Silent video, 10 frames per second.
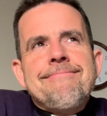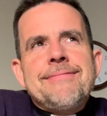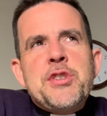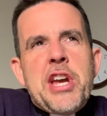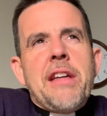
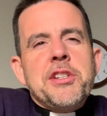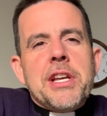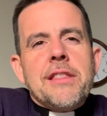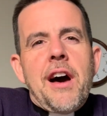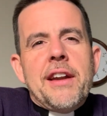
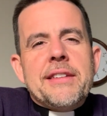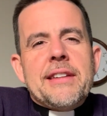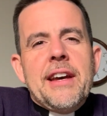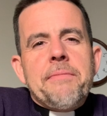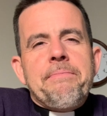Challenging thought, isn't
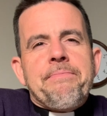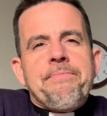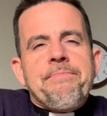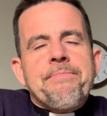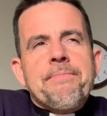it?
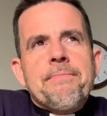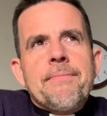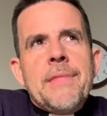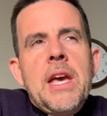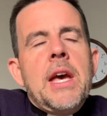
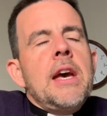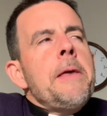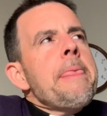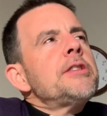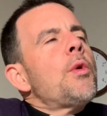
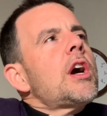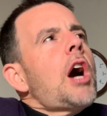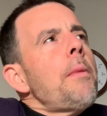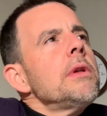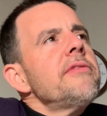So a
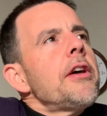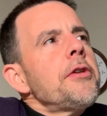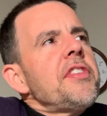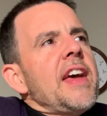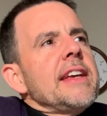couple of other
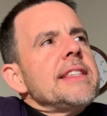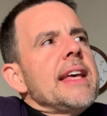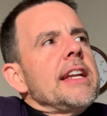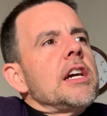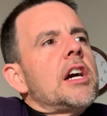things
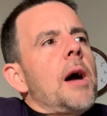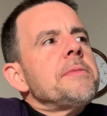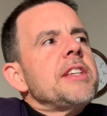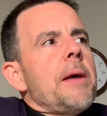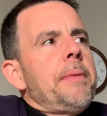that
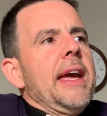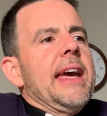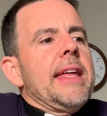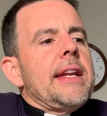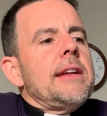comes up
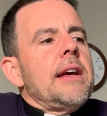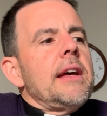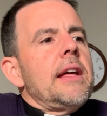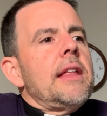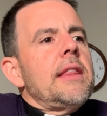in
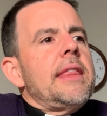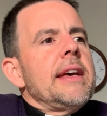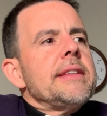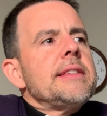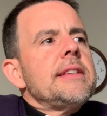
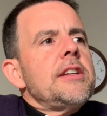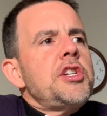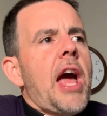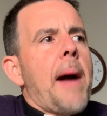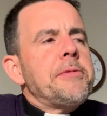this
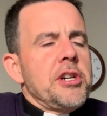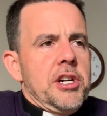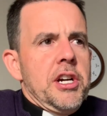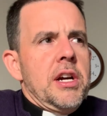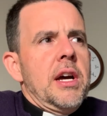
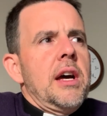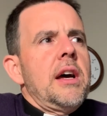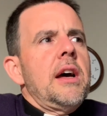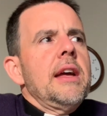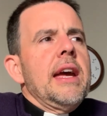chapter
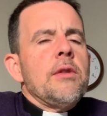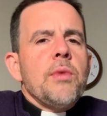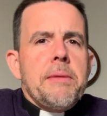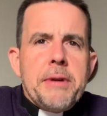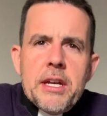in
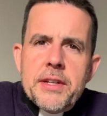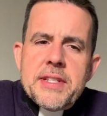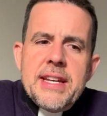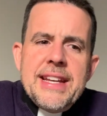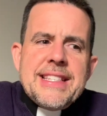
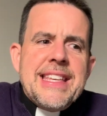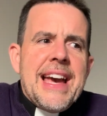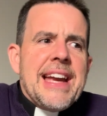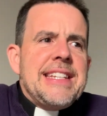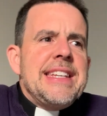Rebuilt is the
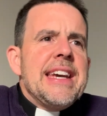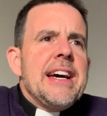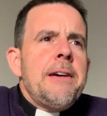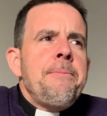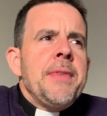idea